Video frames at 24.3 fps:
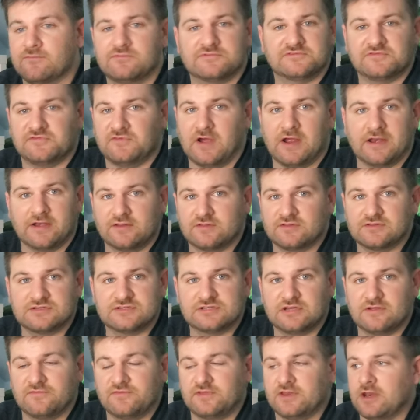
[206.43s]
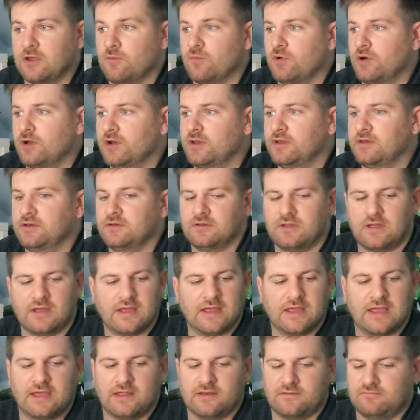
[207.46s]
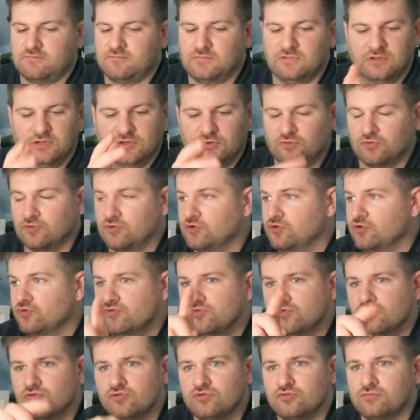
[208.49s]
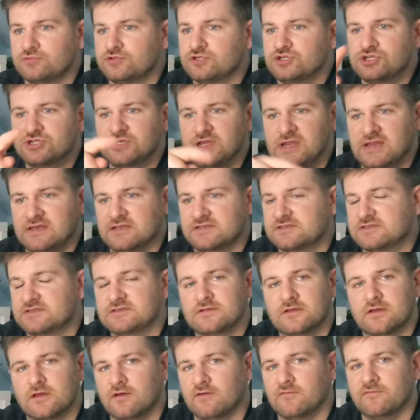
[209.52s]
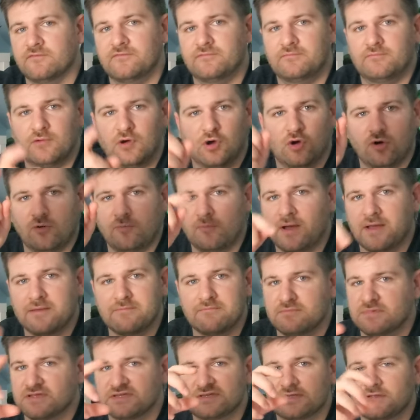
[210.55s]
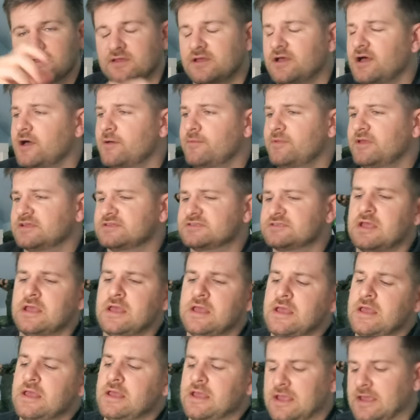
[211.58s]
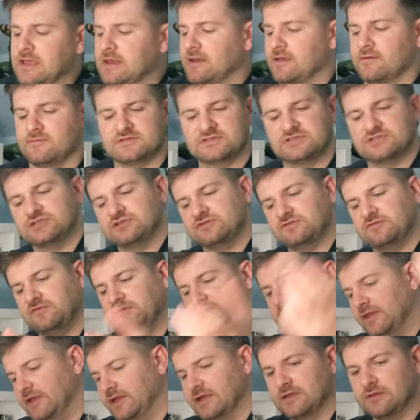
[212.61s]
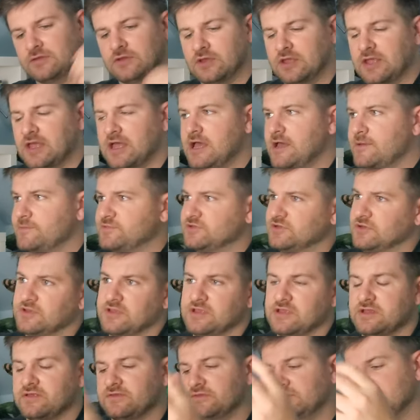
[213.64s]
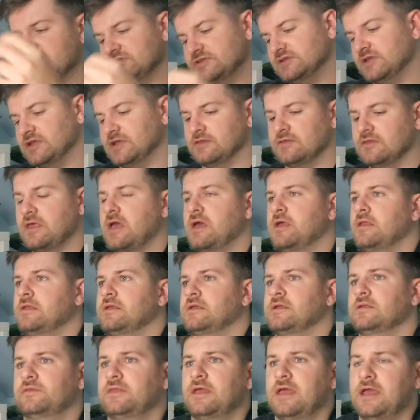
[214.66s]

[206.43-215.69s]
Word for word: was finding the stuff that I wanted. I had little Google sheets of all my missing comics and I was just filling in the gaps. So he had this, he had that, he had